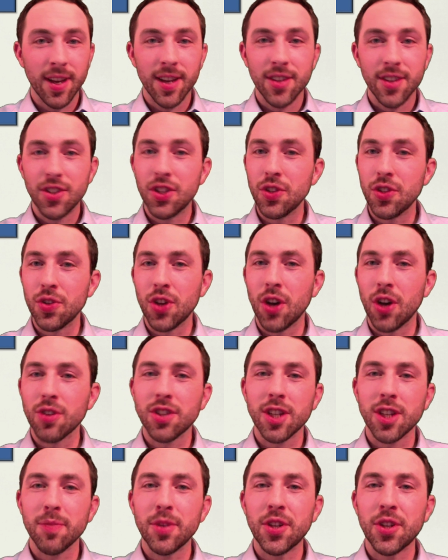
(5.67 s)
Do you know
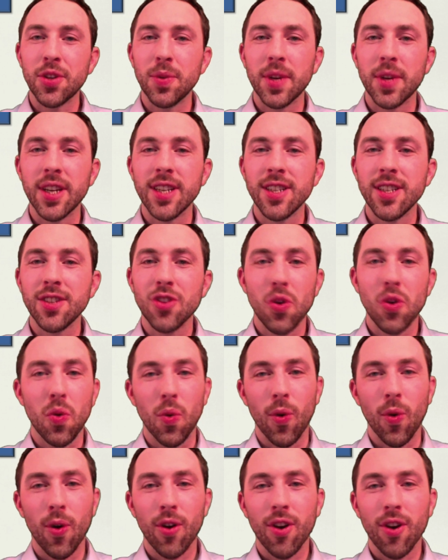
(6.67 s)
someone who is?
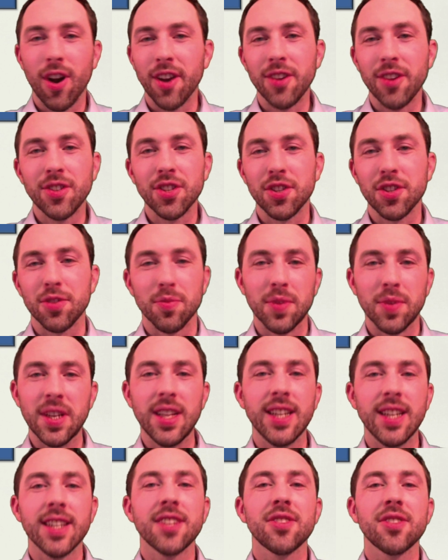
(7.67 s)
Or are you just
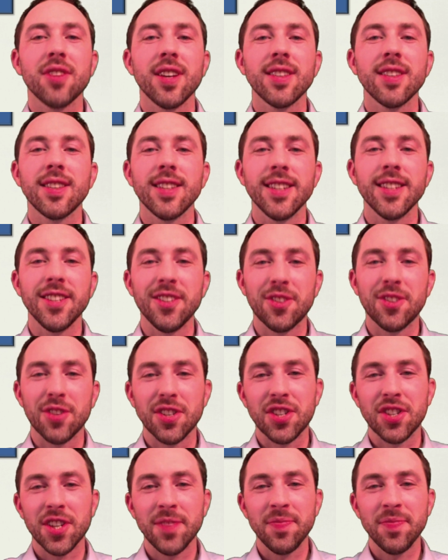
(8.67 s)
really interested in
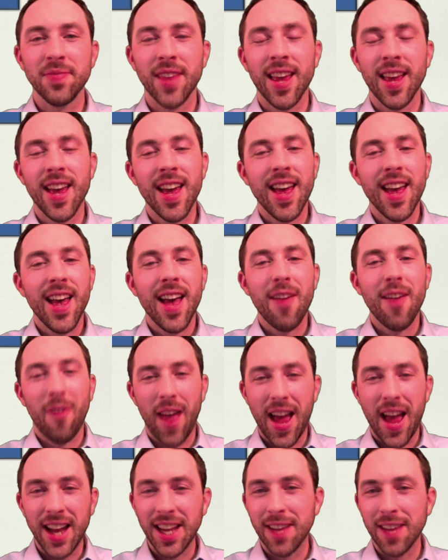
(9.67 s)
nutrition? If
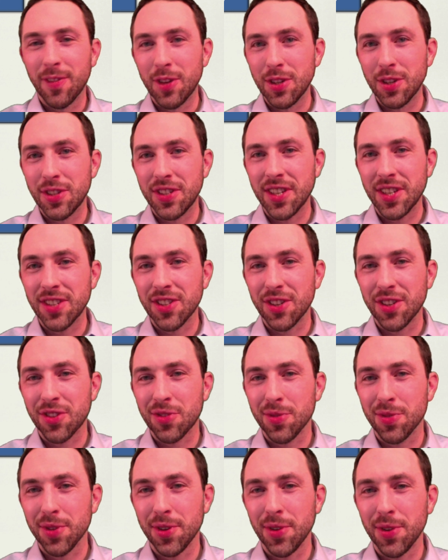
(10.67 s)
any of those things are
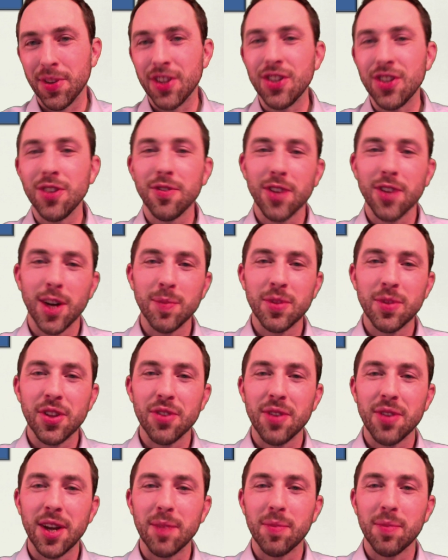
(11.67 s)
true, then you've come to the
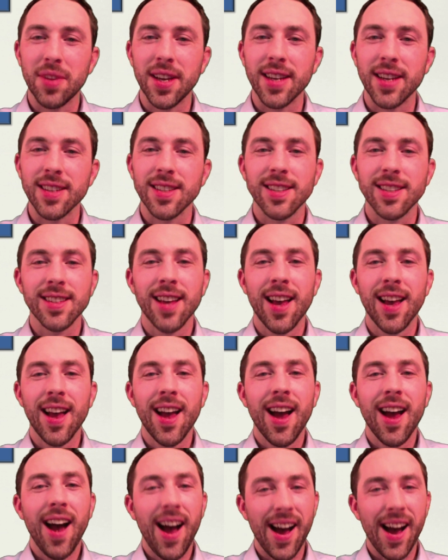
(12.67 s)
right place.
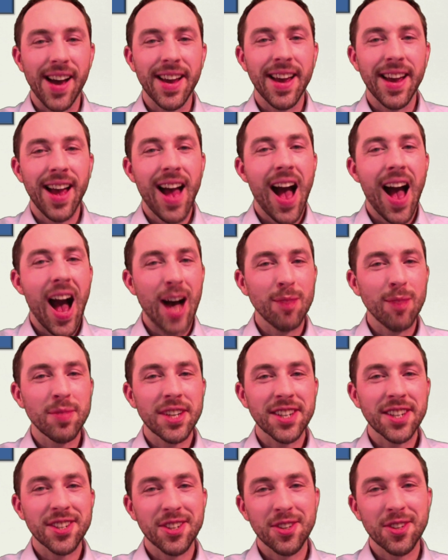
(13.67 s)
Hi, I'm
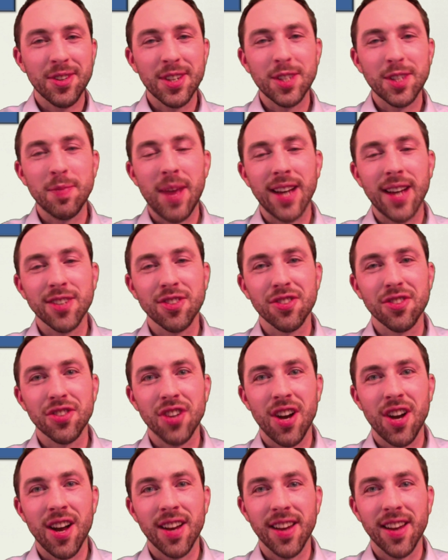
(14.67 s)
Dr. Chris
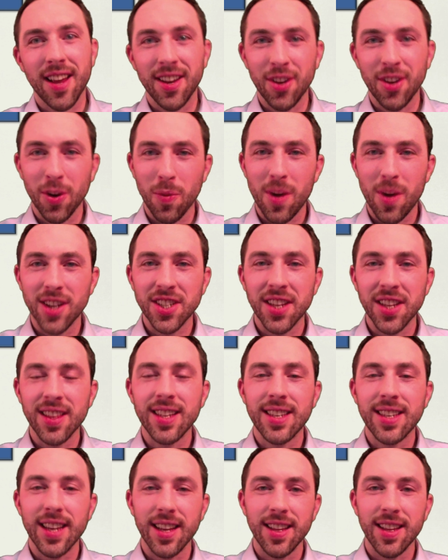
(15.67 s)
Masterjohn, and you're watching the
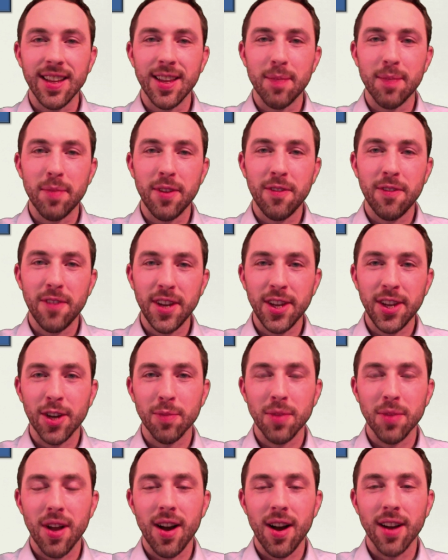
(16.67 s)
Daily Lipid video
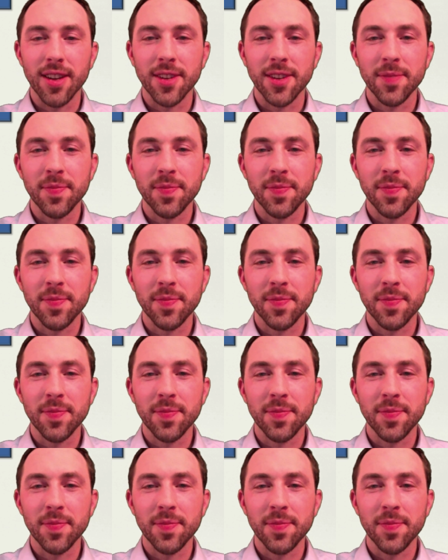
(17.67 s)
blog.